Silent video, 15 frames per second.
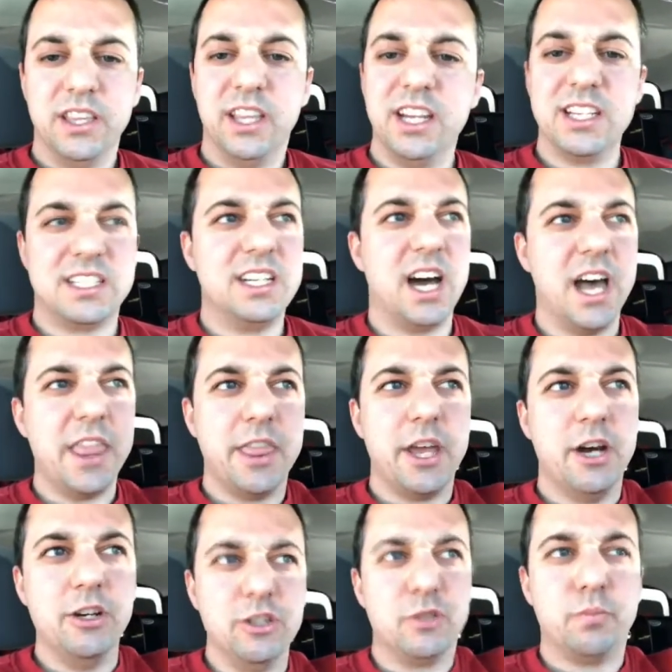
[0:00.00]
That it's not
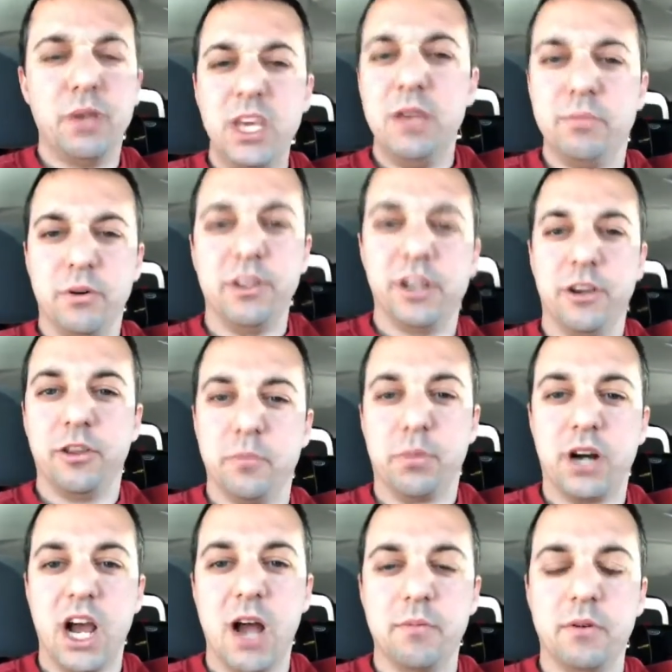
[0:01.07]
those people that are the
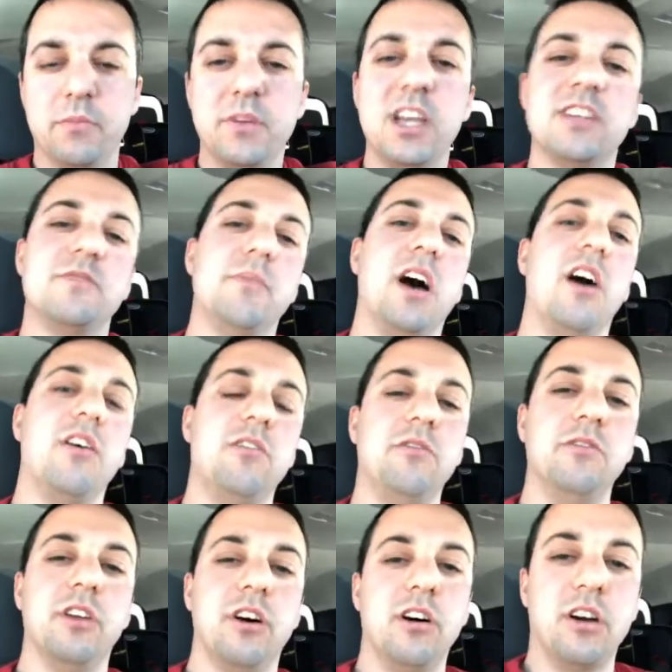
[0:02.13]
problem, it's my
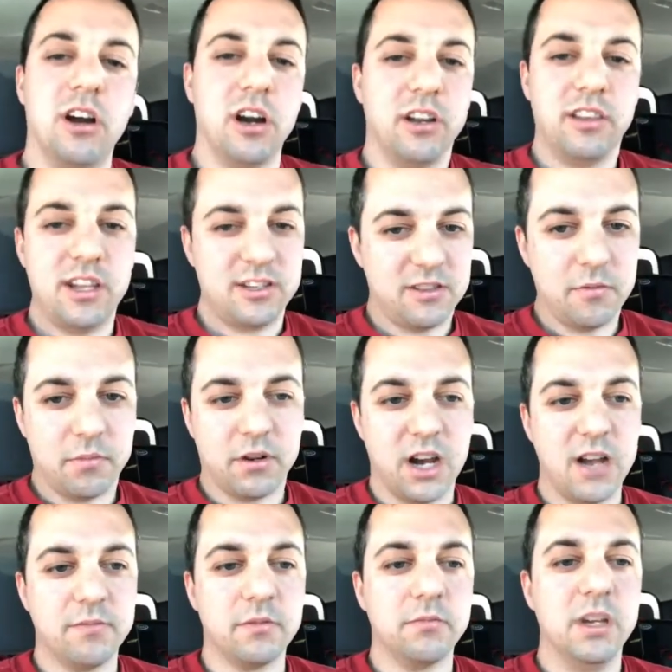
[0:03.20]
own heart that's the
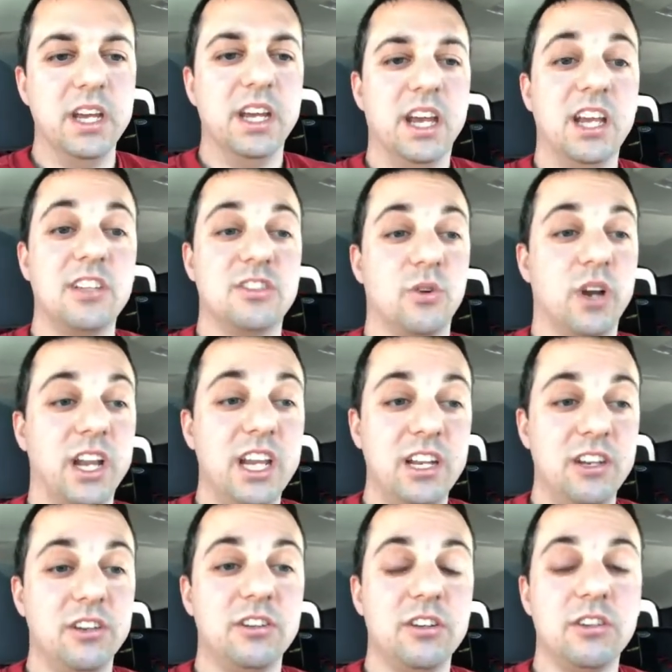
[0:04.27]
problem. And so what I
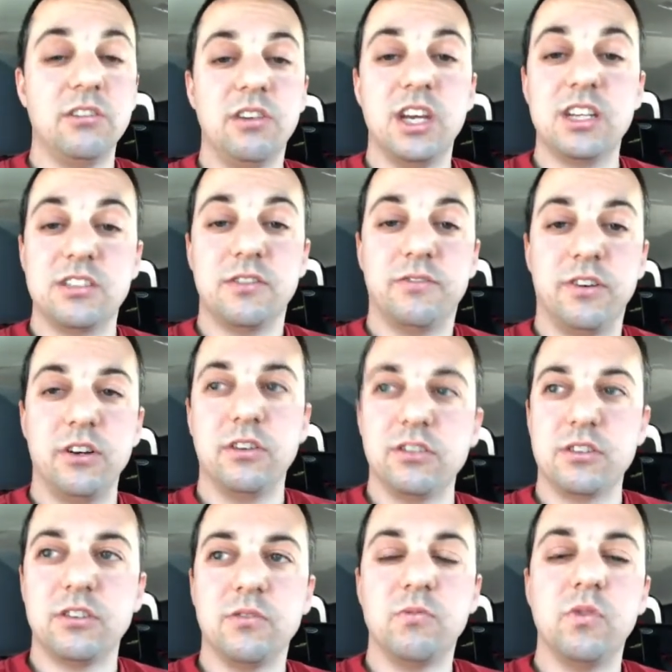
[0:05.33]
need to do is to
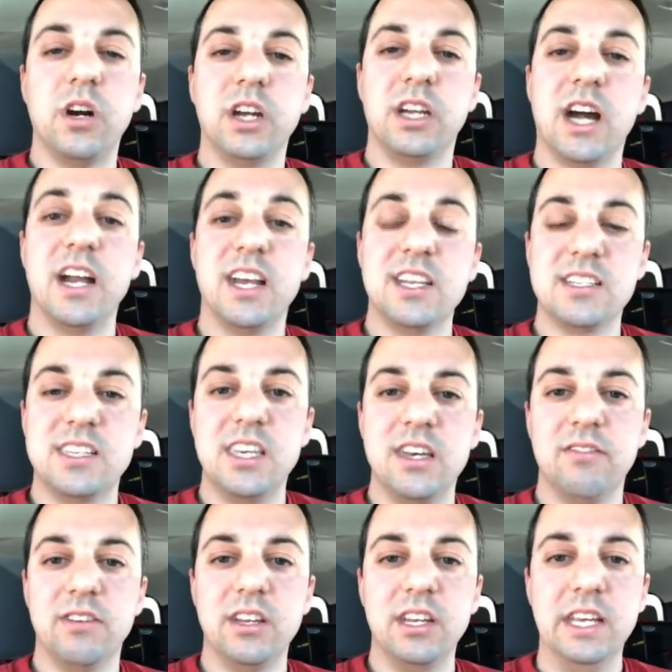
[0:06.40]
focus on what God has
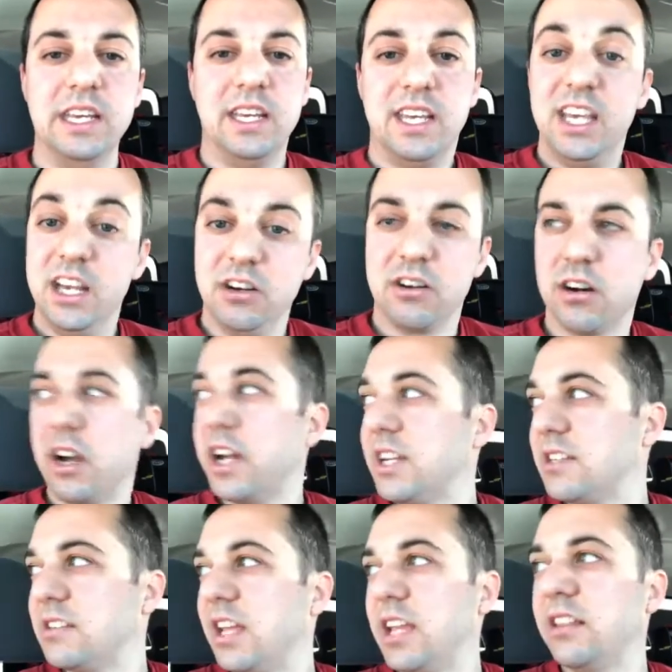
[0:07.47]
given in
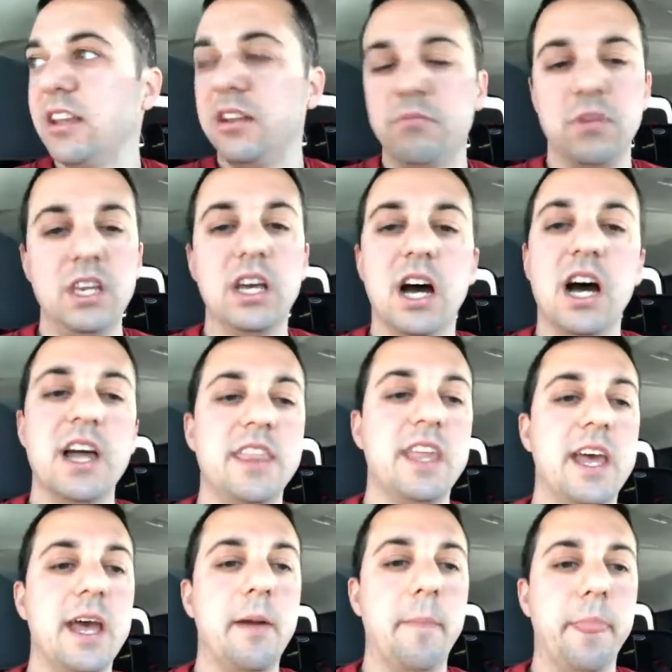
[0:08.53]
Christ, and then beyond that.